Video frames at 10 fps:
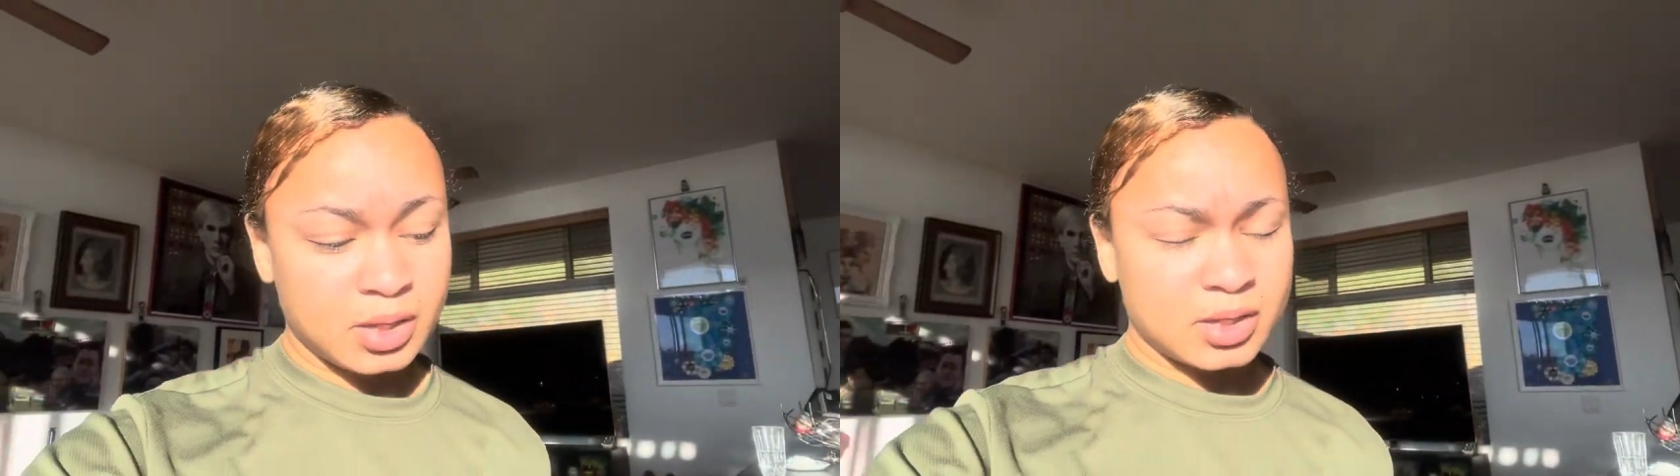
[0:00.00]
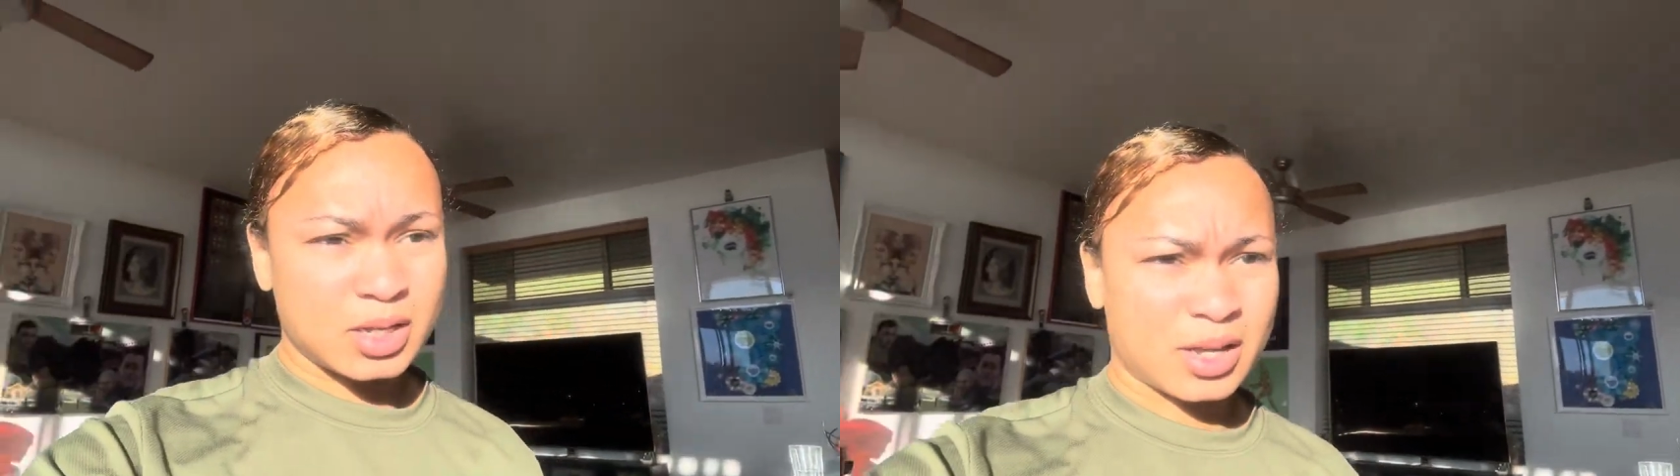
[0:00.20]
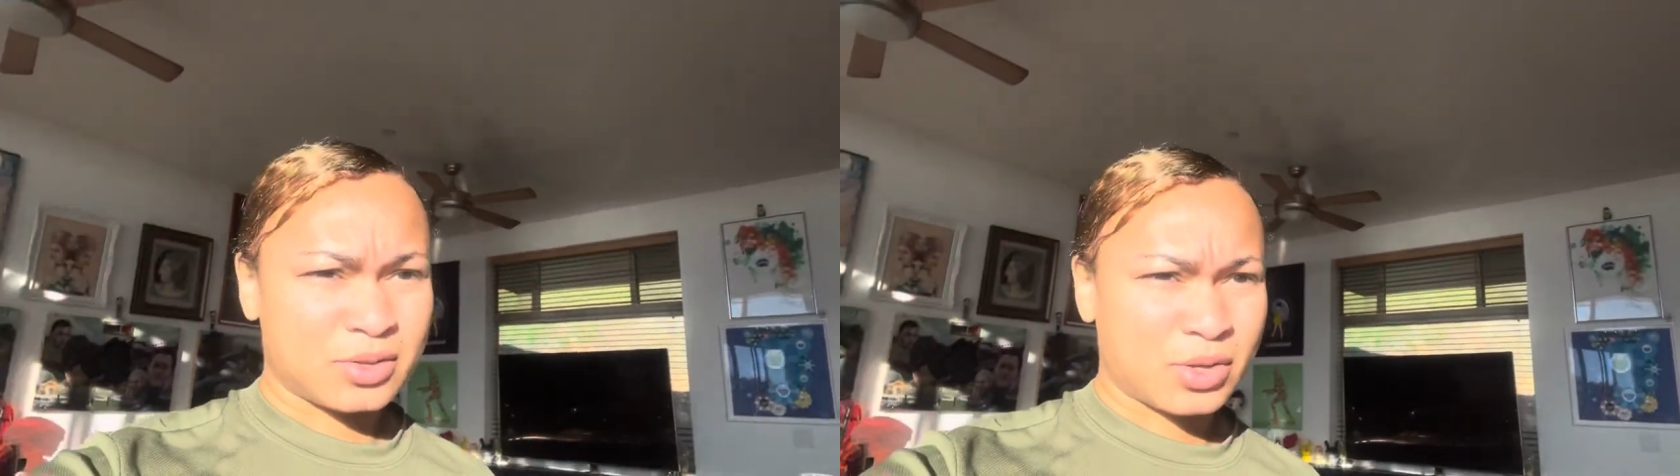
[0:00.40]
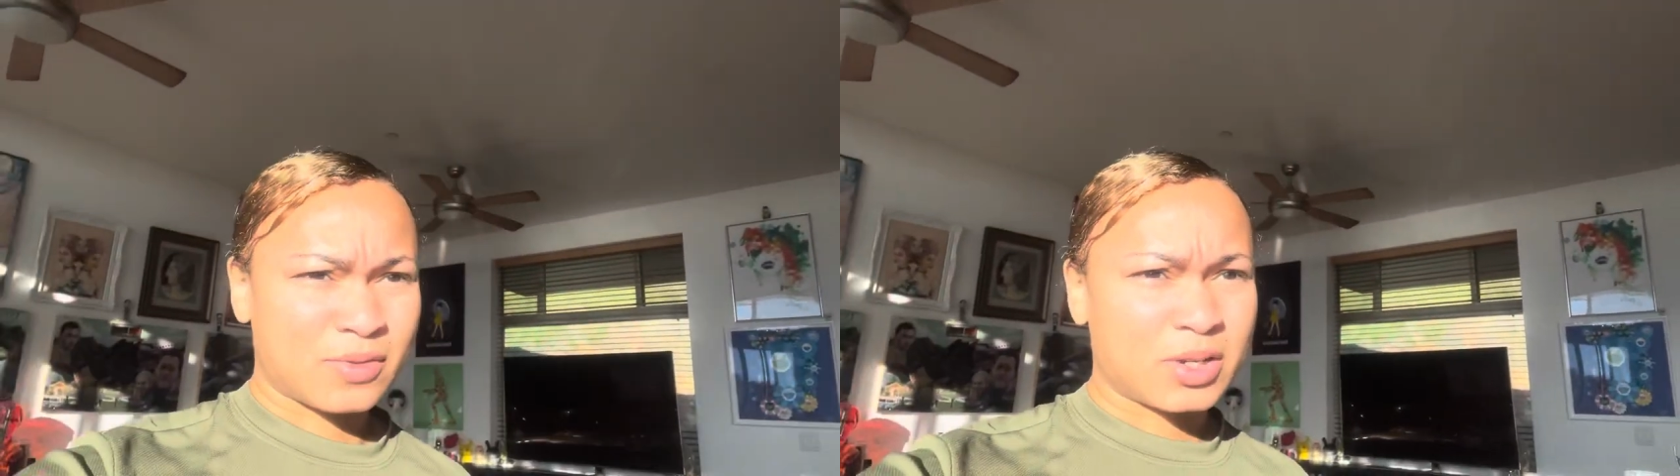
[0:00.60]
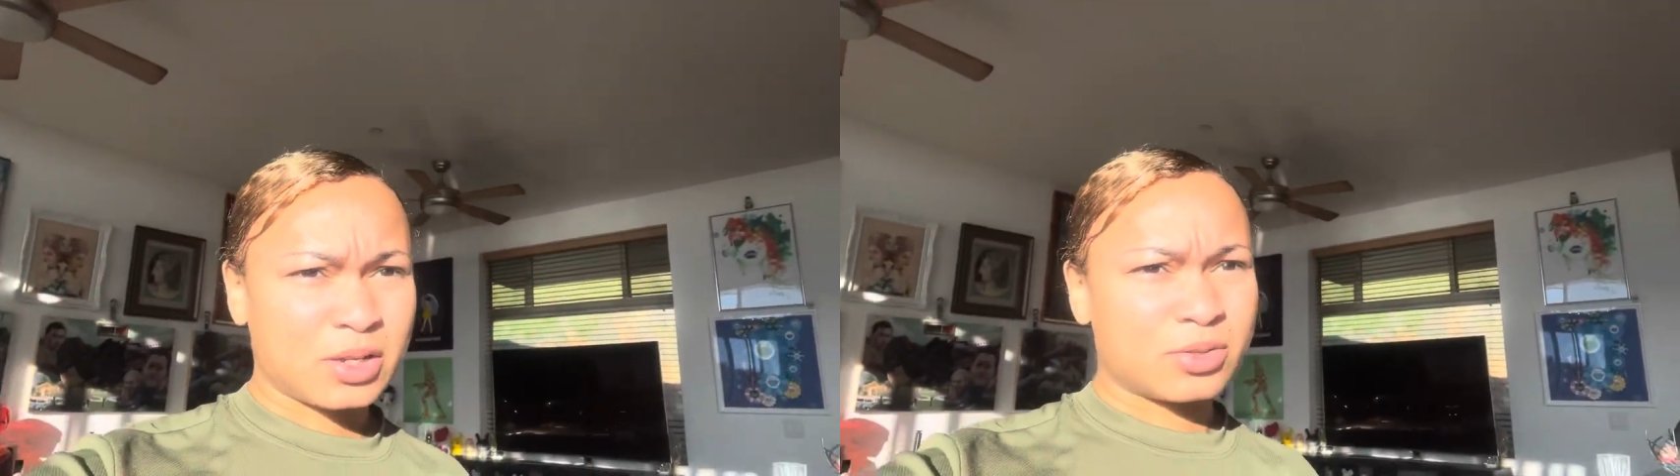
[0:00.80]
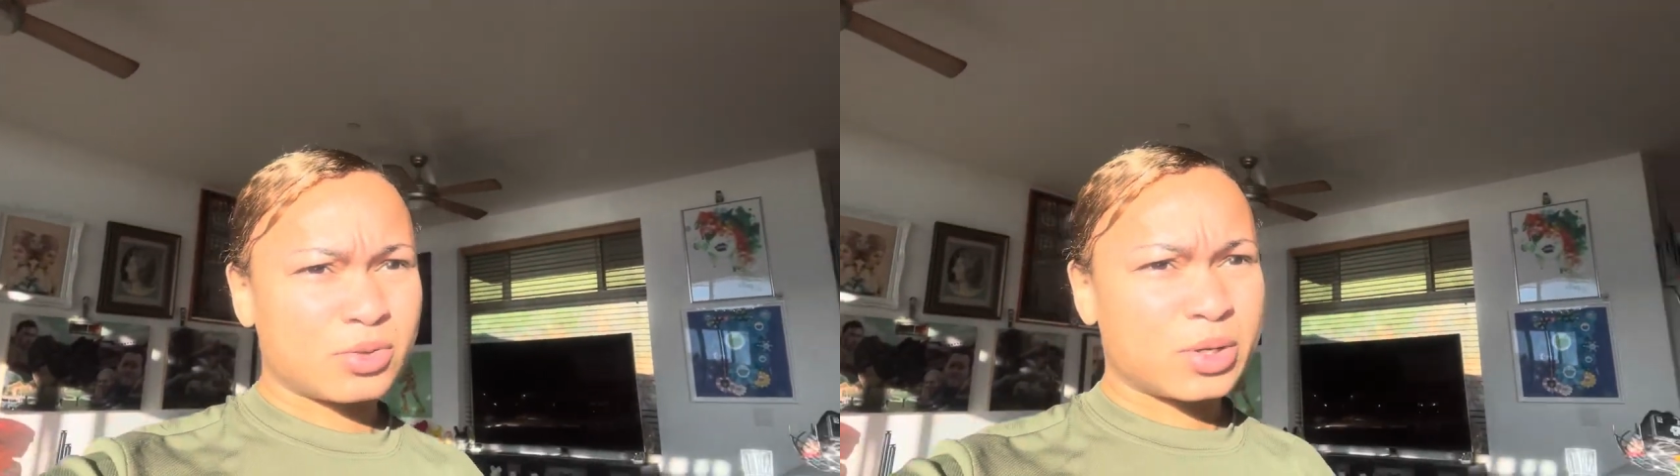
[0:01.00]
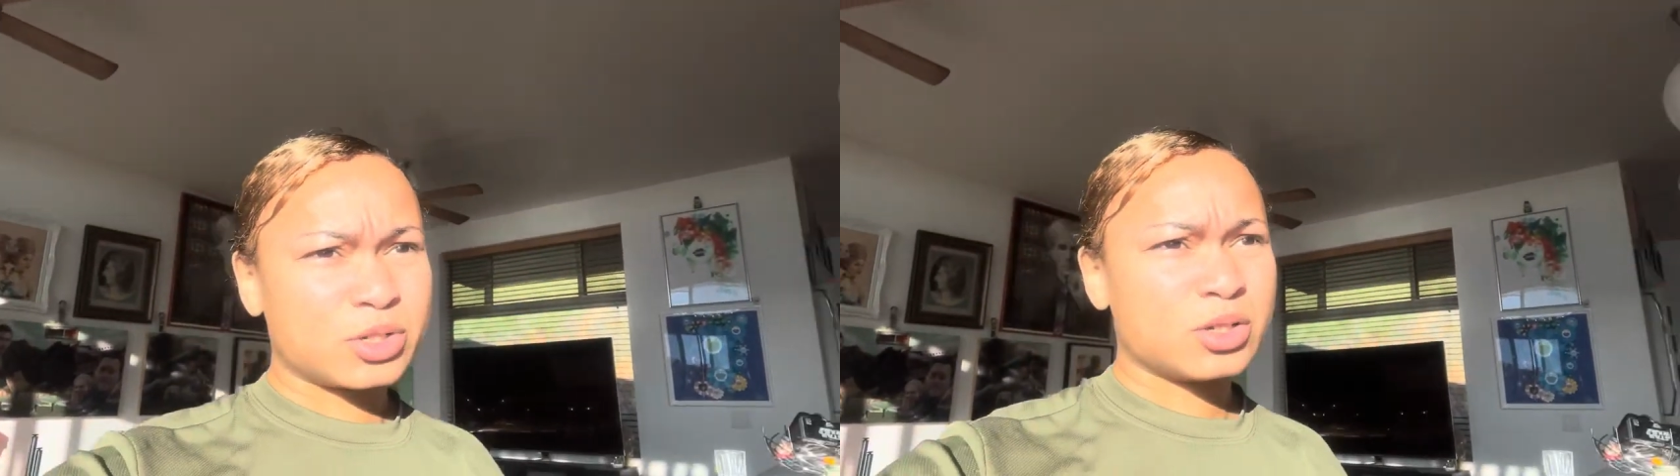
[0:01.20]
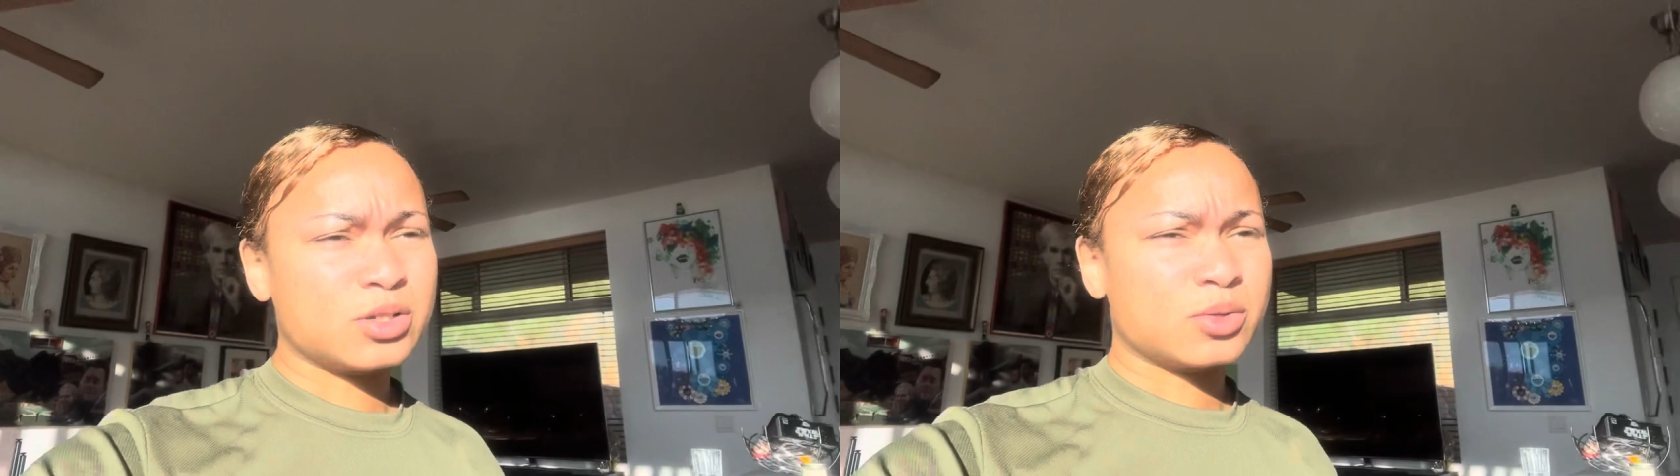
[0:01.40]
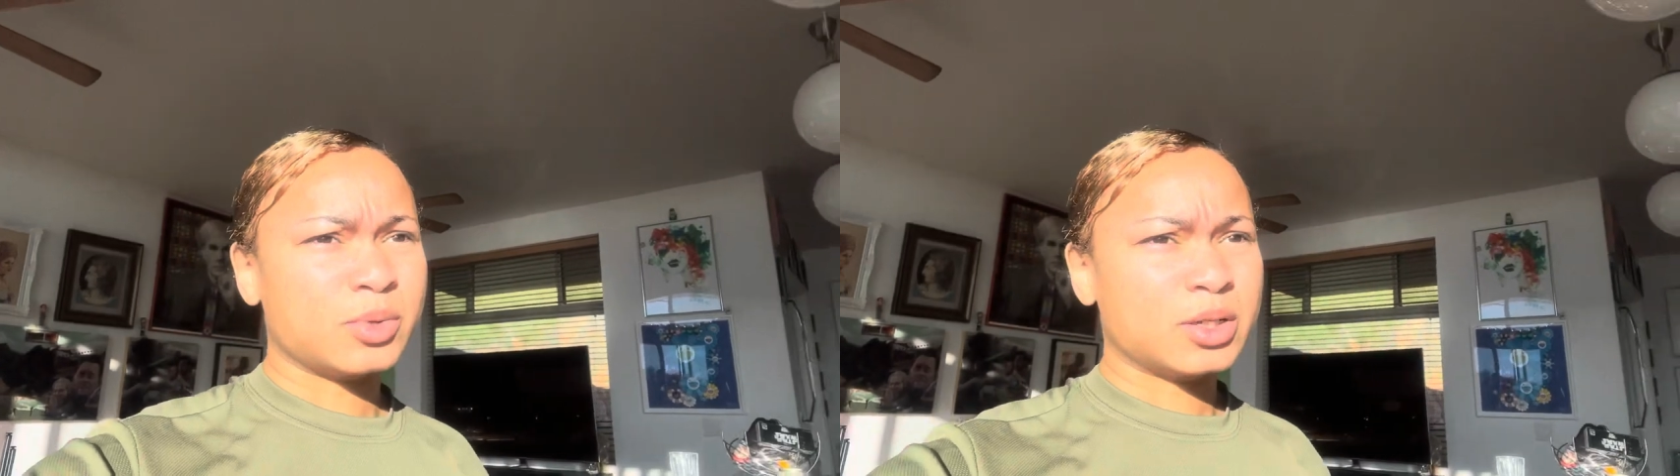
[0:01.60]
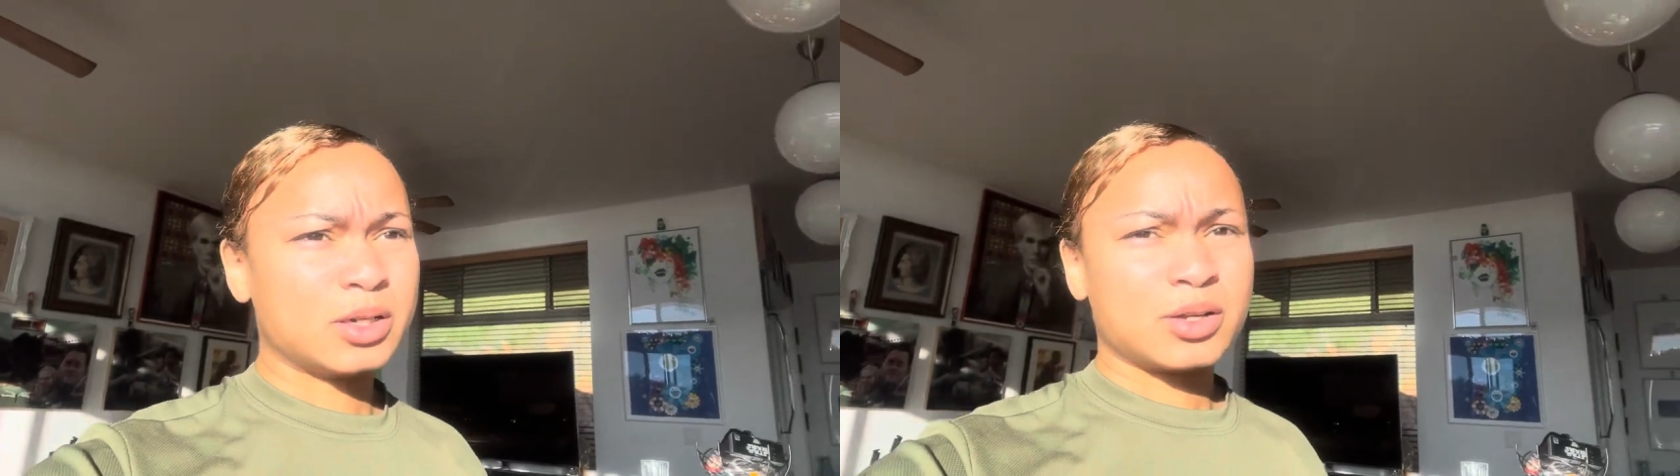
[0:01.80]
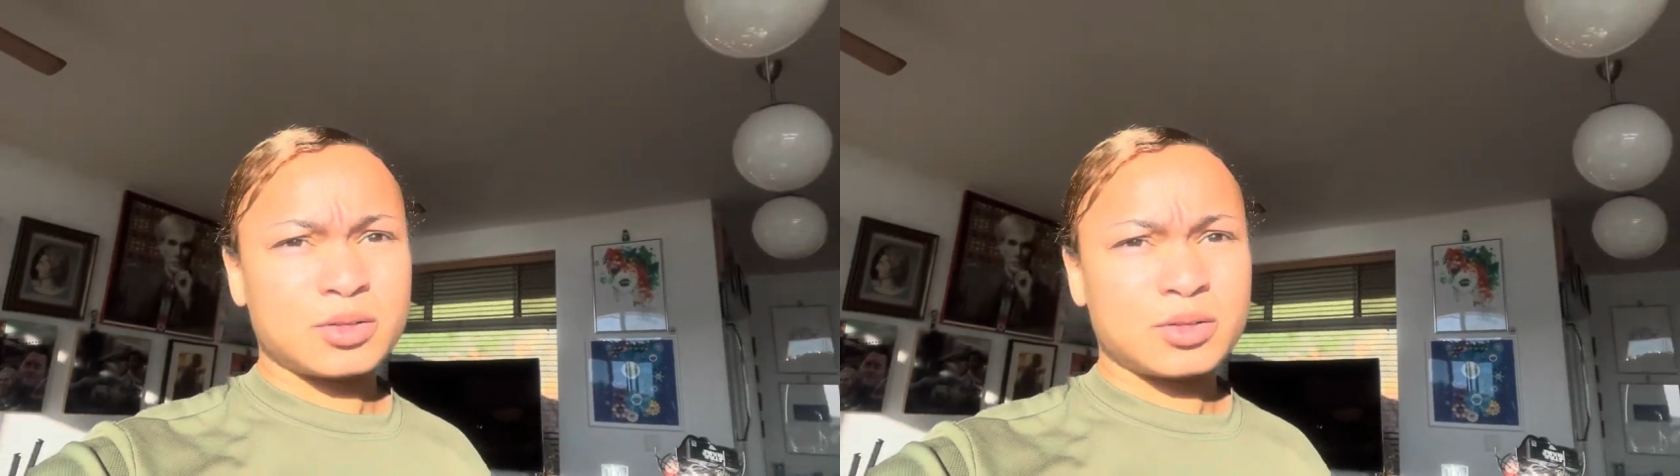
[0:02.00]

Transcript: yeah, you have any other questions and whatnot,